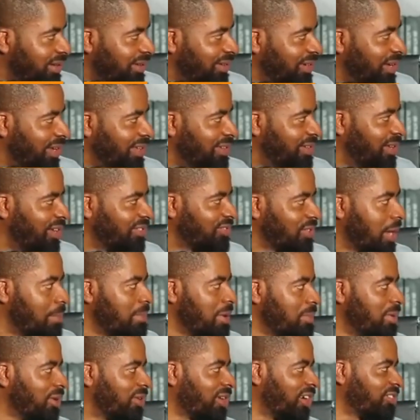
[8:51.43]
It does not
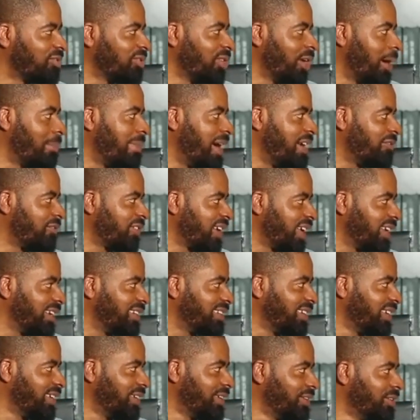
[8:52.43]
mean because you are my
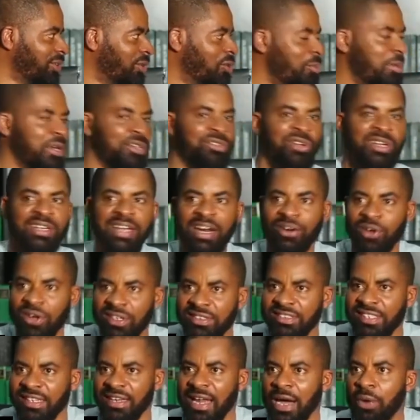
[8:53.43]
friend, you'll be doing the
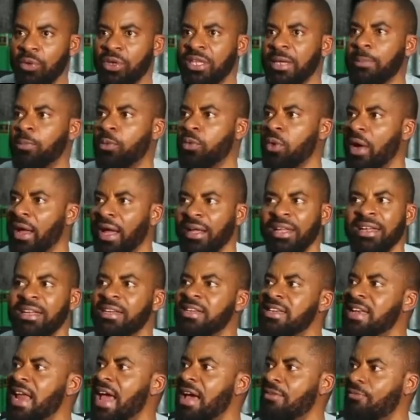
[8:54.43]
wrong thing, I will keep quiet.
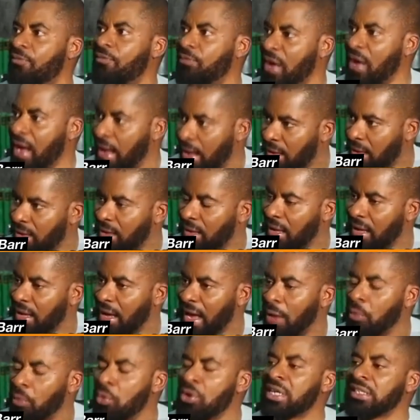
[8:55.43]
Never.
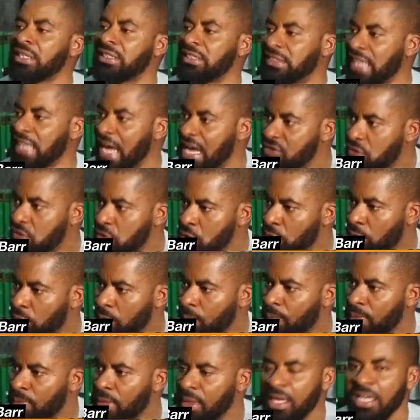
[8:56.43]
I will criticize you.
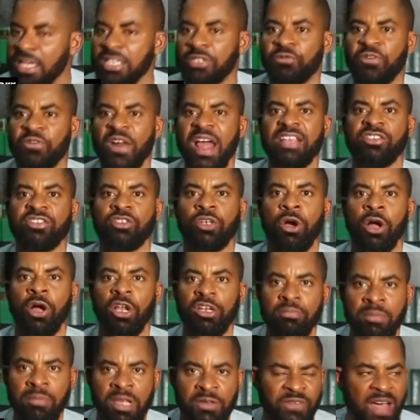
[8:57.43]
His friends
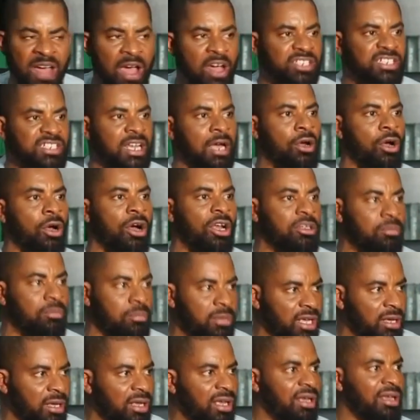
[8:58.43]
called me. Fayose called
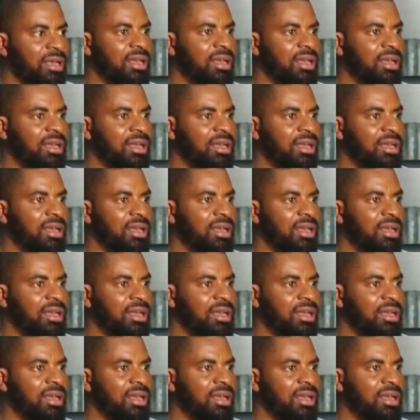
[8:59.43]
me.